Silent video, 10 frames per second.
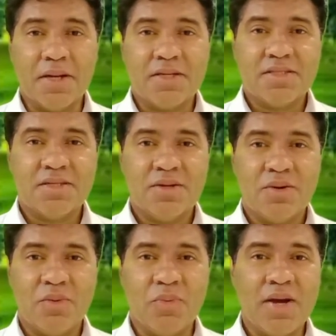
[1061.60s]
But
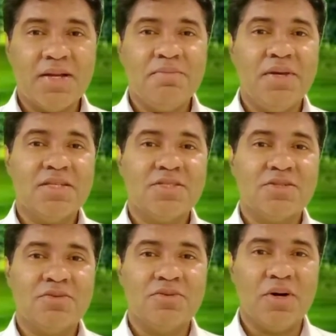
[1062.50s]
while being
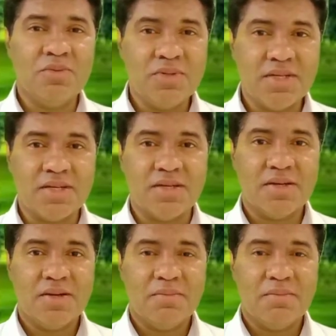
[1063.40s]
surrounded